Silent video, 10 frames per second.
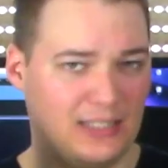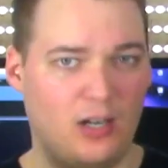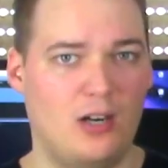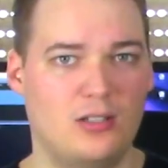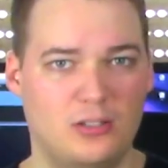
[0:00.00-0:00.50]
it's
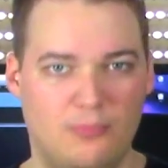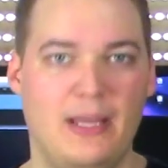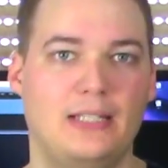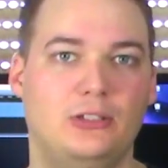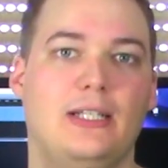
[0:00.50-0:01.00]
harder to
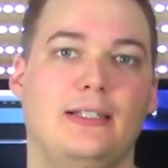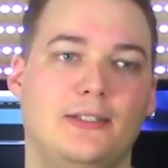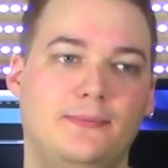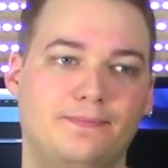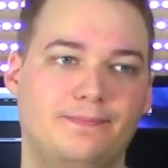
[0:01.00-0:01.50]
make it gent.
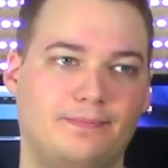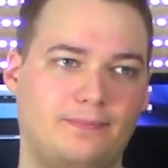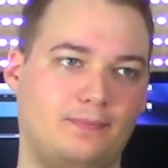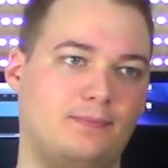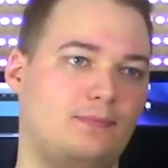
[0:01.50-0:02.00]

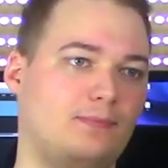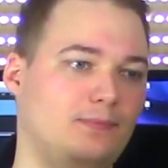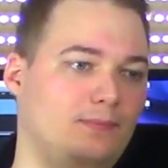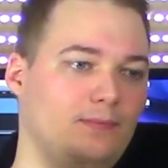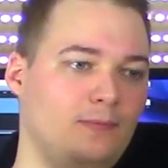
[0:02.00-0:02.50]

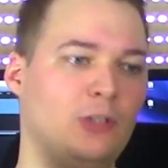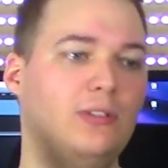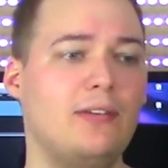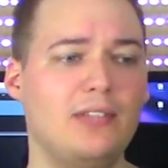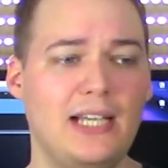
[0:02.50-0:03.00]
You
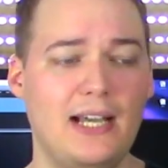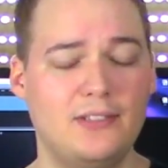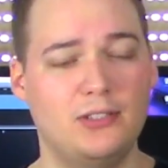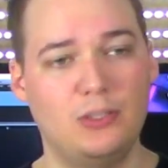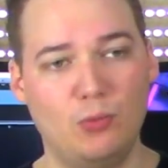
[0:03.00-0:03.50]
definitely have
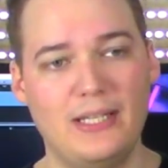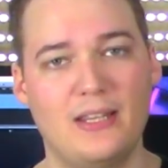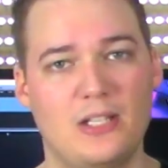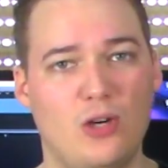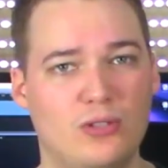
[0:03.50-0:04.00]
to tweak the
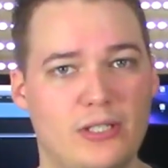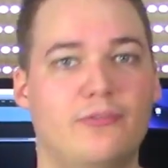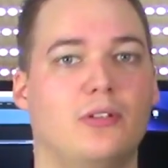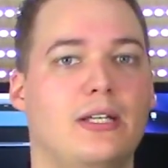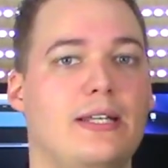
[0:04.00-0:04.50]
tone
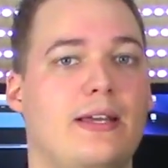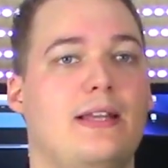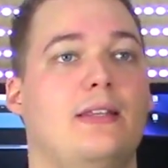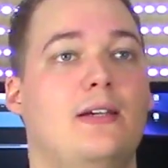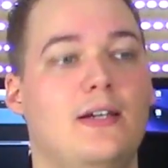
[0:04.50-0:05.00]
differently
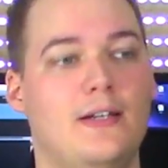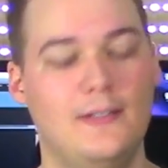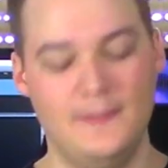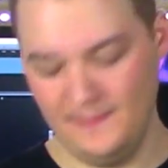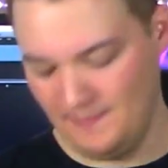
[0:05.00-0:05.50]
then.
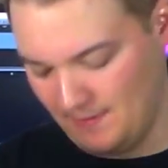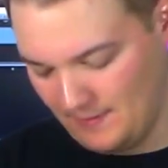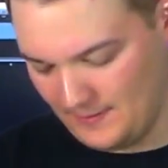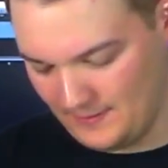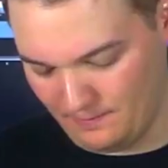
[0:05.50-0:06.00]

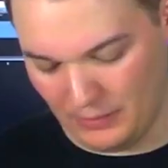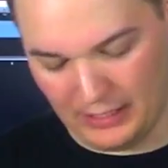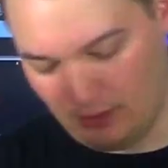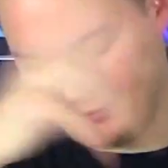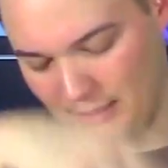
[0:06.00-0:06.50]
But
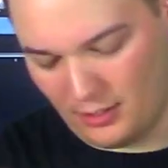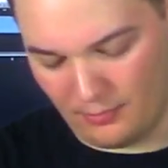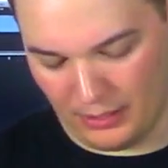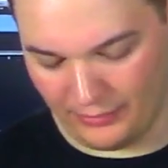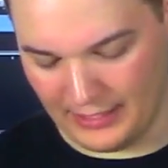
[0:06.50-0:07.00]
I'll talk
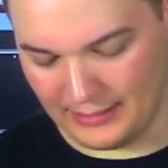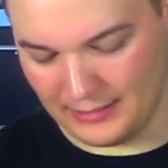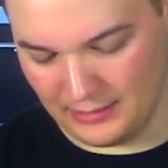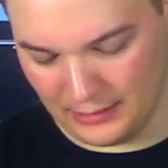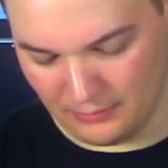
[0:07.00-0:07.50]
about that in
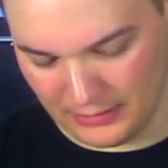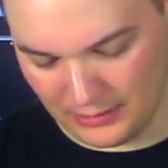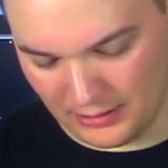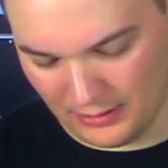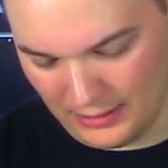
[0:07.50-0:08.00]
a little
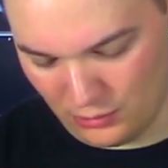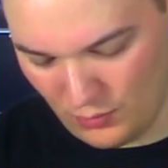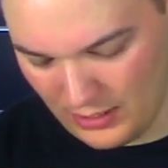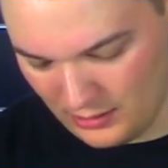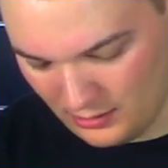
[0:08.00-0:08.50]
bit as
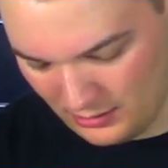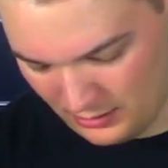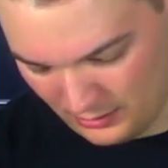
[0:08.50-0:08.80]
well.